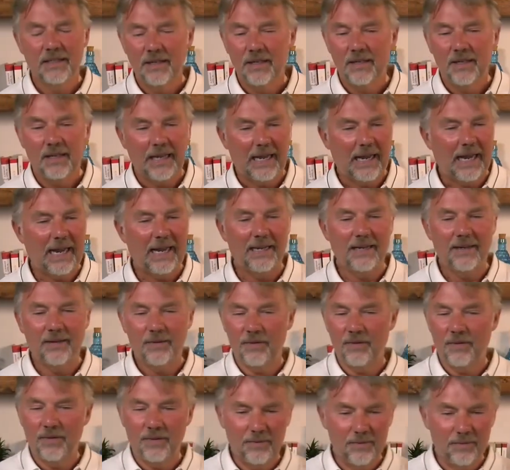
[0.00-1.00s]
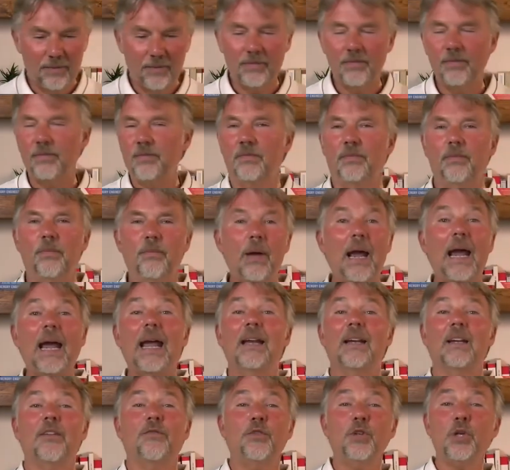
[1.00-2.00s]
And
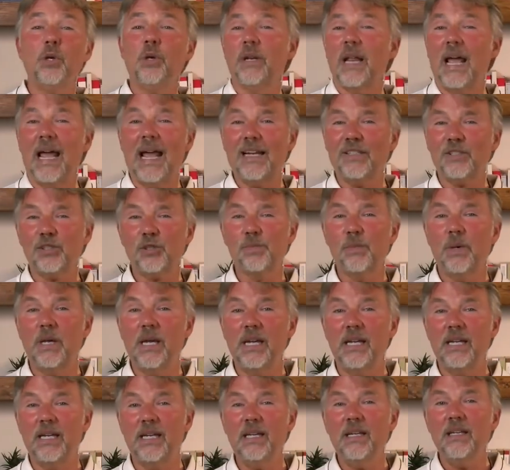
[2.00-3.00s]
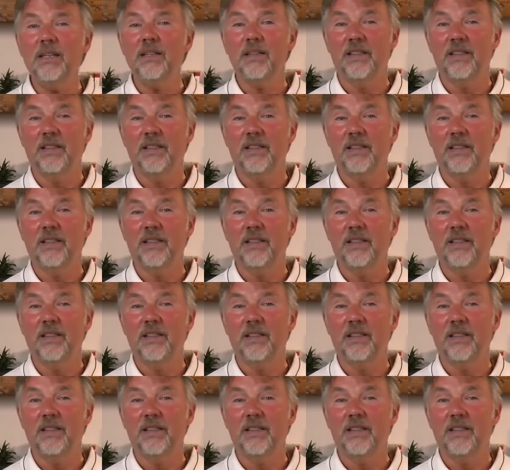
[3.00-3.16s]
man, if you had asked me